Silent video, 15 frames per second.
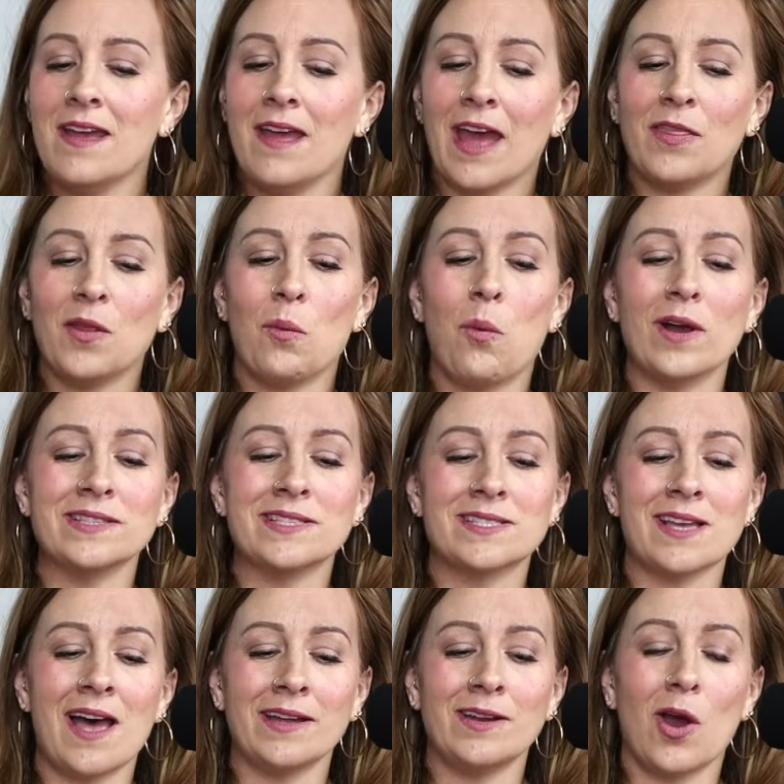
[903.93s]
And the one
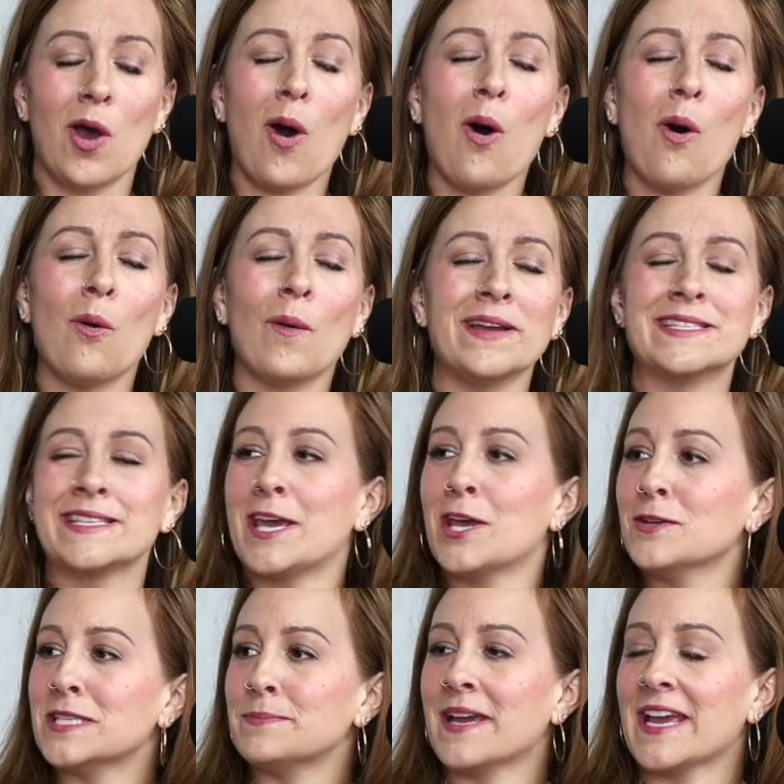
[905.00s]
side always, always.
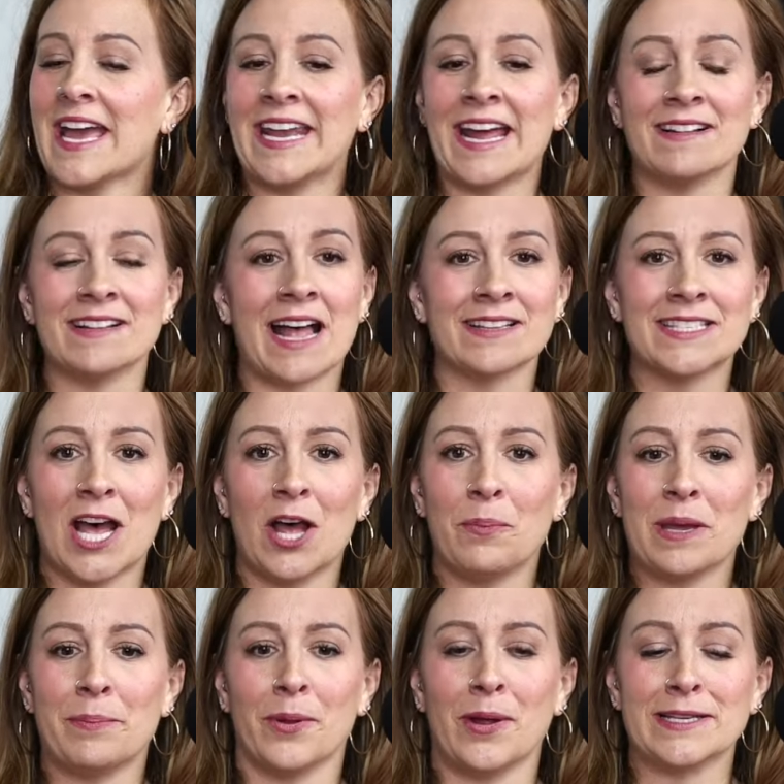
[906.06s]
kills me. And I'll, I'll tell
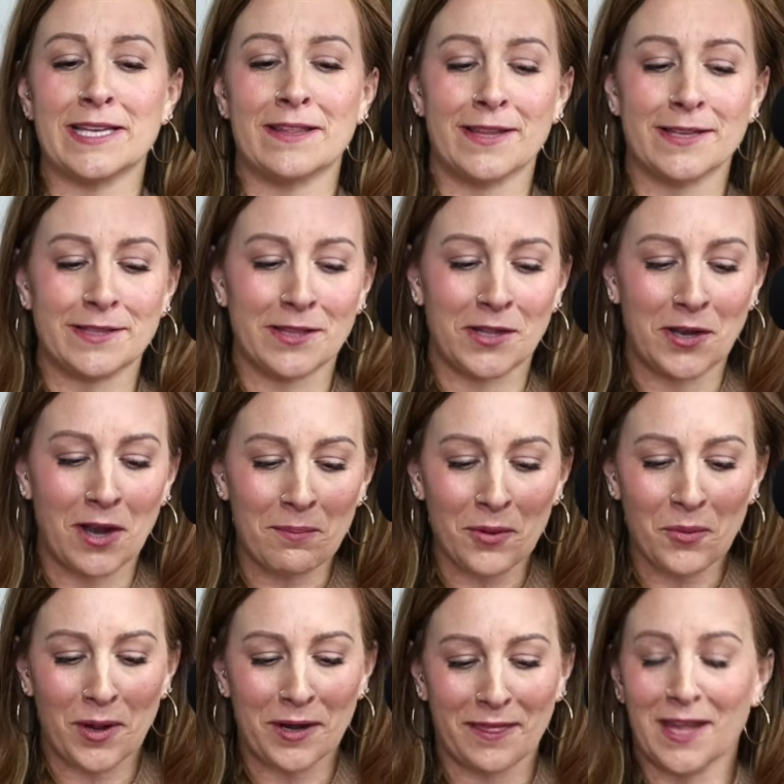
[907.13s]
people, I said, that the number
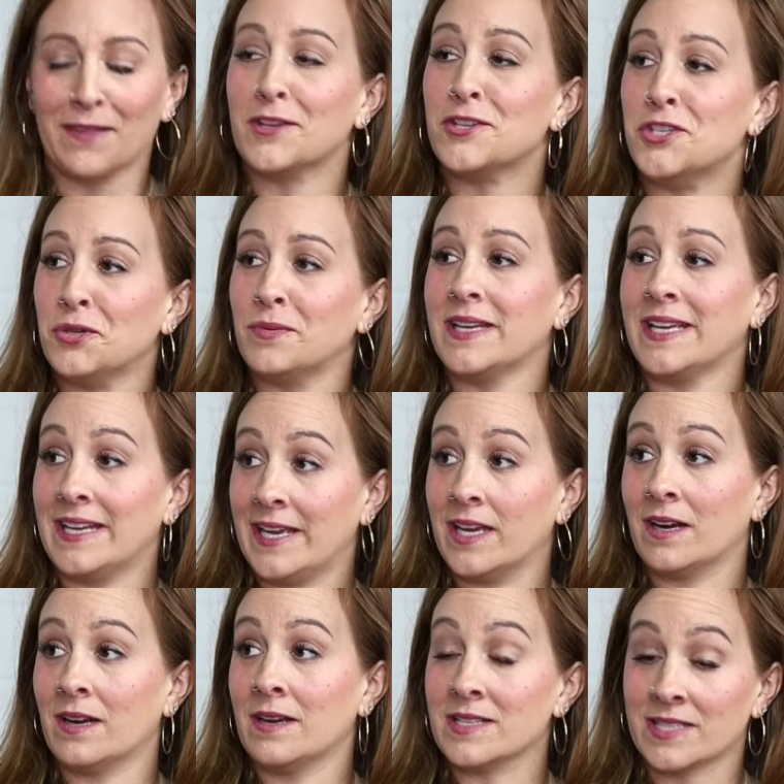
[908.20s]
one thing that you need
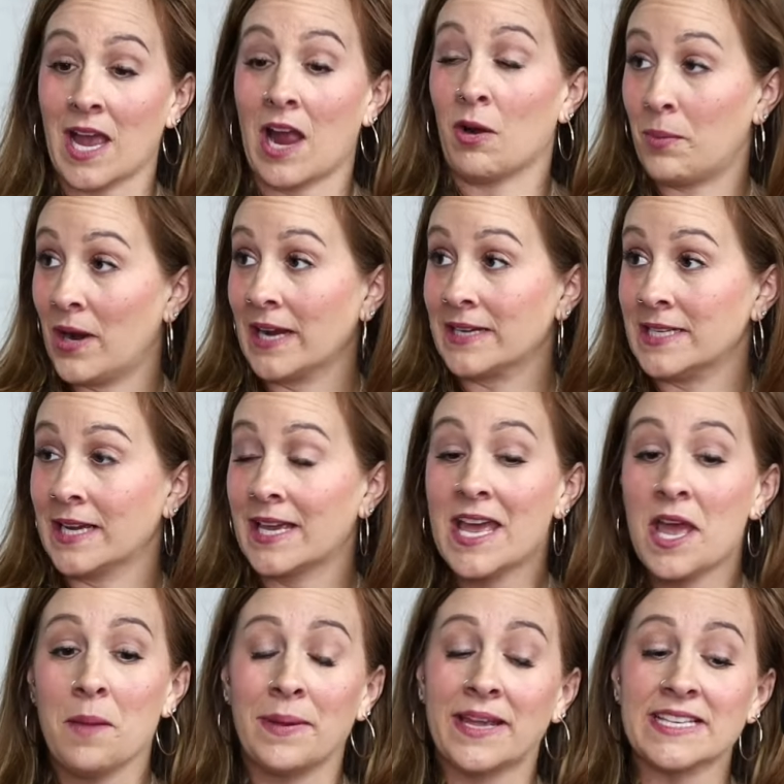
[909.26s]
here is chiropractic yeah,
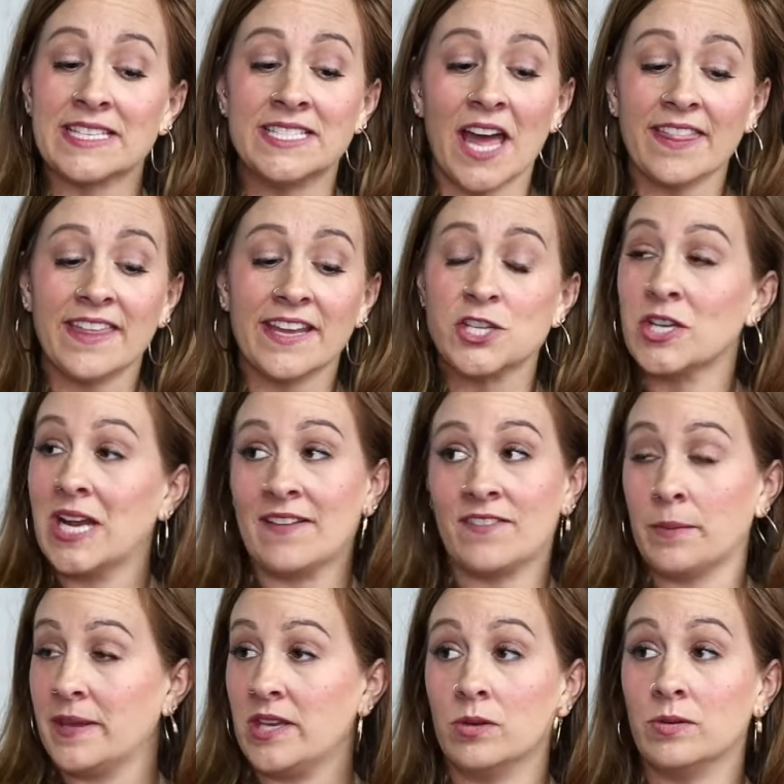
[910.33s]
totally. because nothing should ever
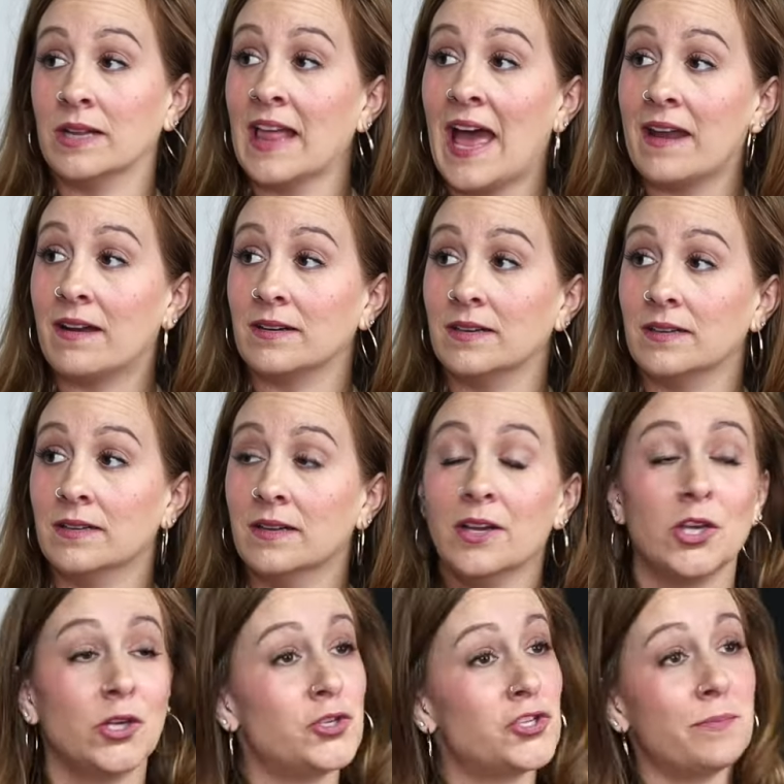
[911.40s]
be no. unilateral. No.
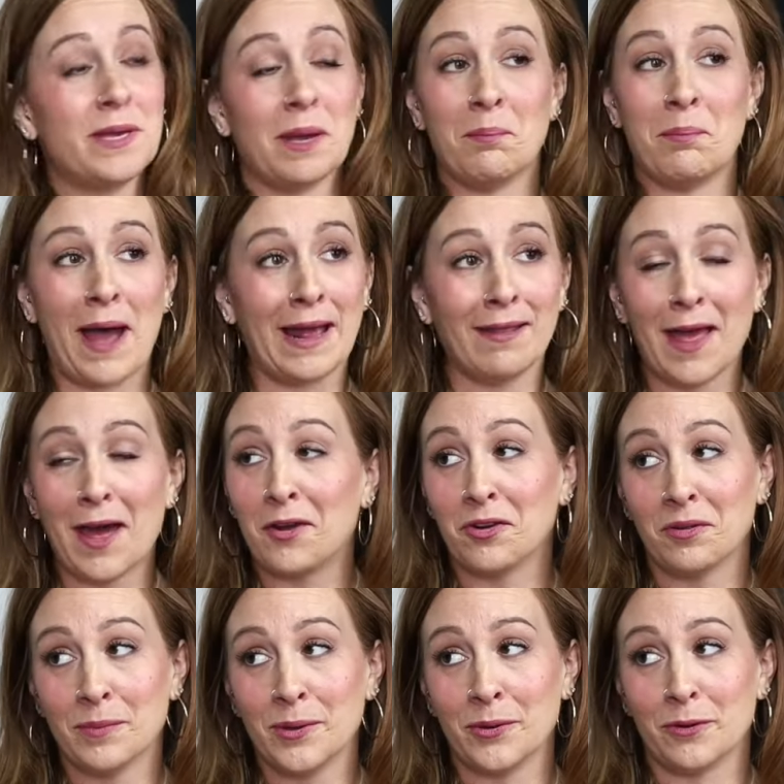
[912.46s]
You should be a
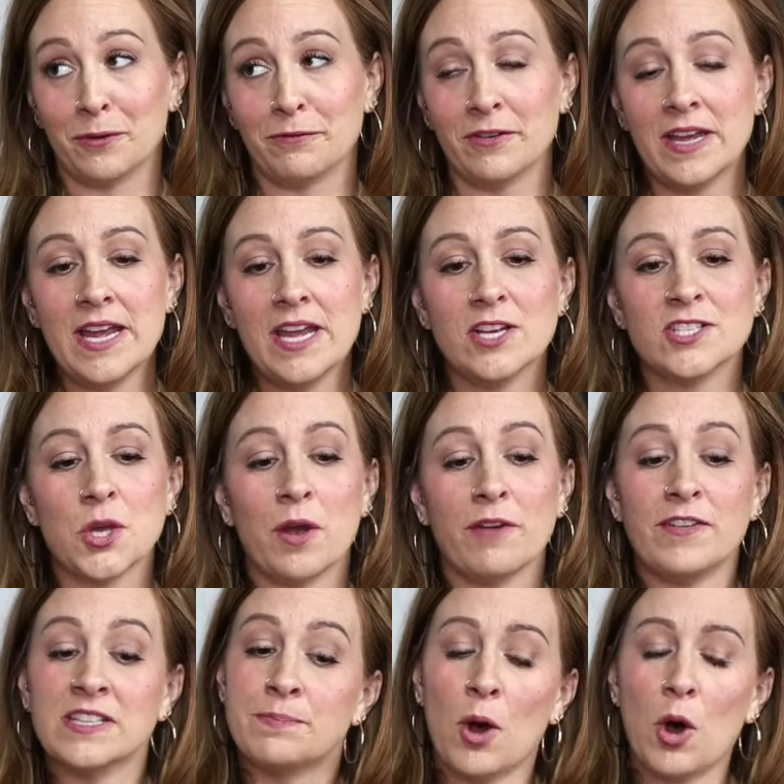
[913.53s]
bilateral move. Totally. So if
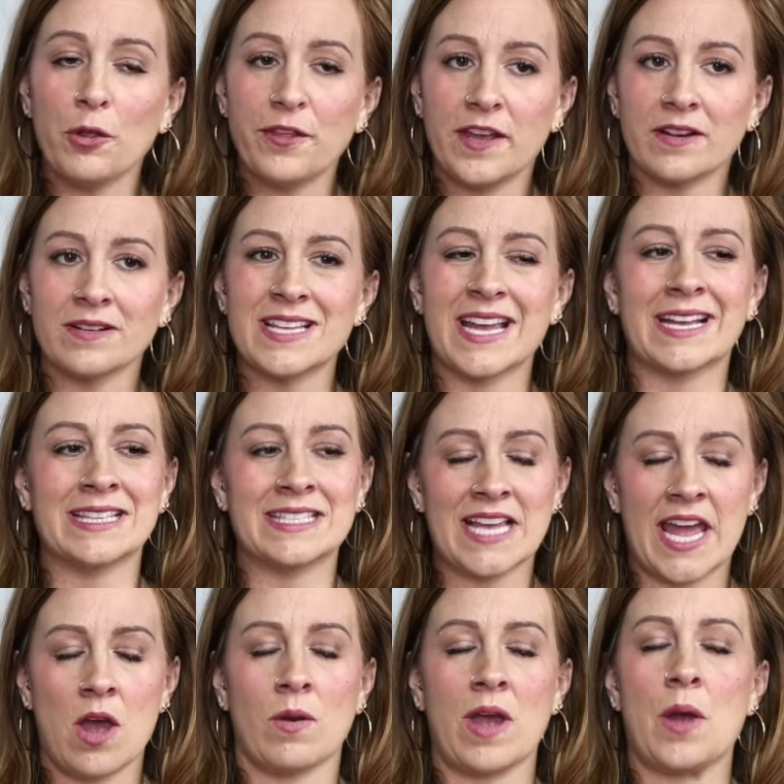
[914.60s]
it's both ears, I can
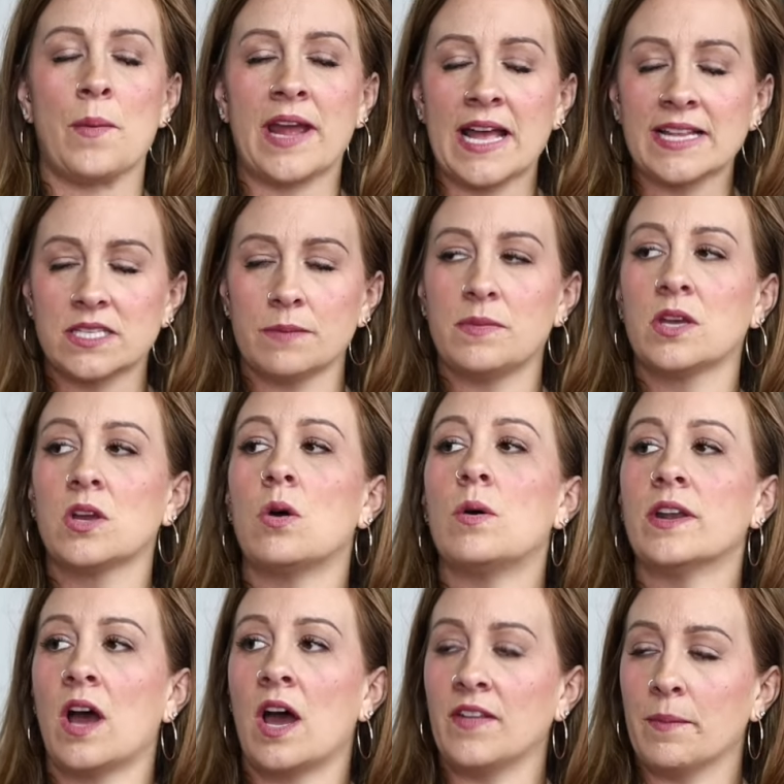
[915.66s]
say, okay, we got something
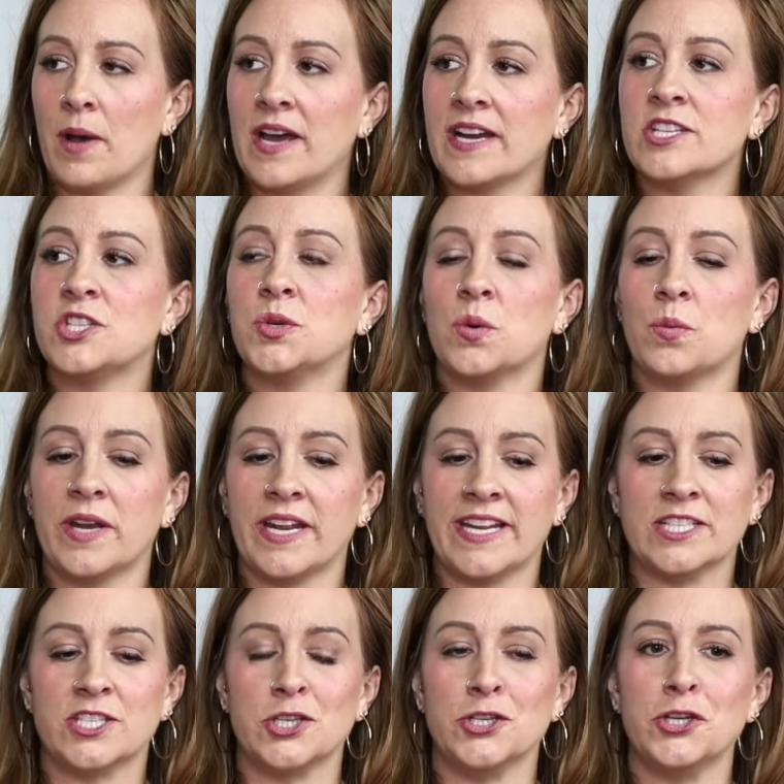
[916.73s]
going on. The yeah. body's doing what it
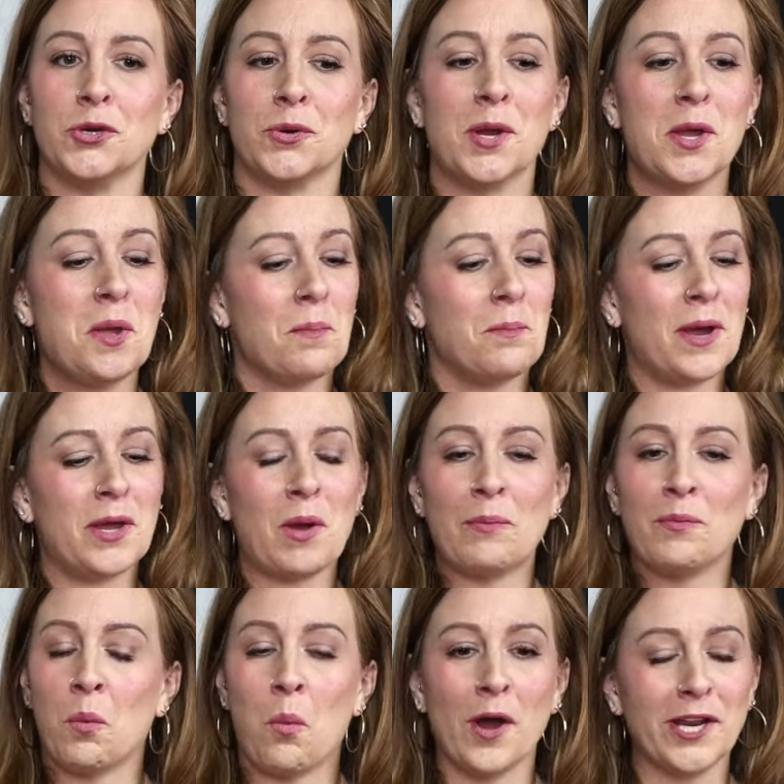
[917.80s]
needs to do. But
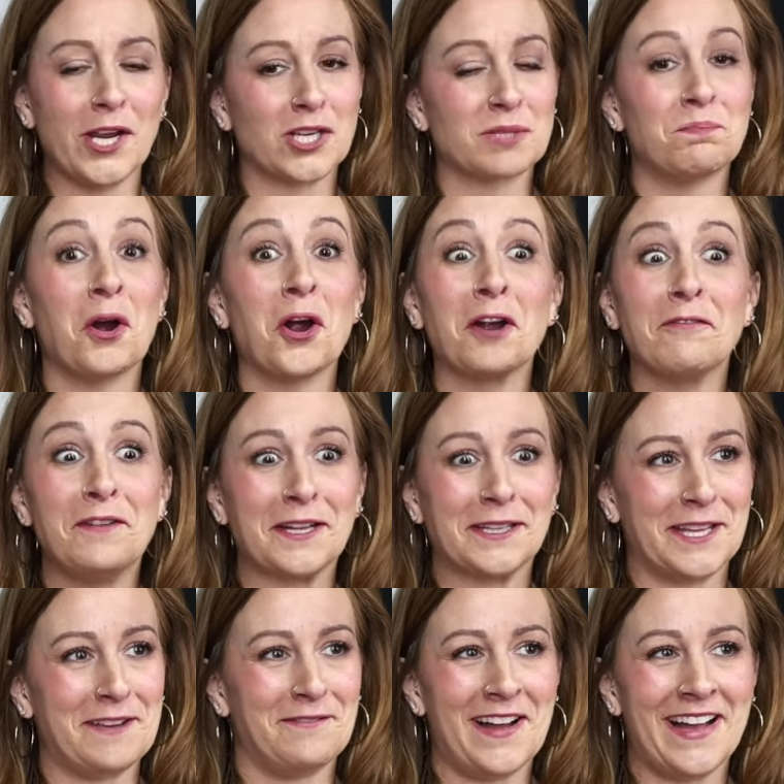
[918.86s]
one ear is
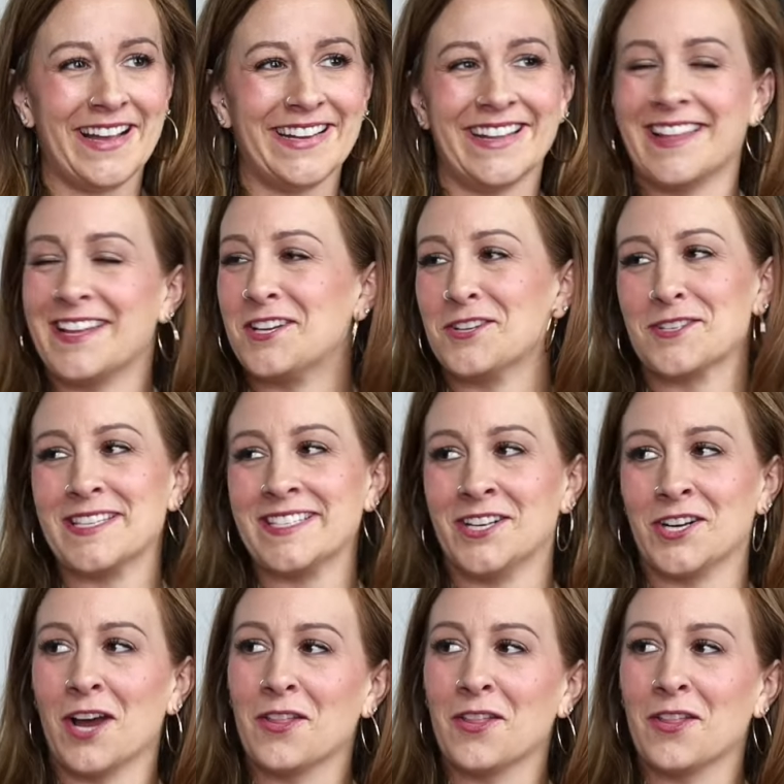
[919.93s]
perfectly fine. And then your, your yeah.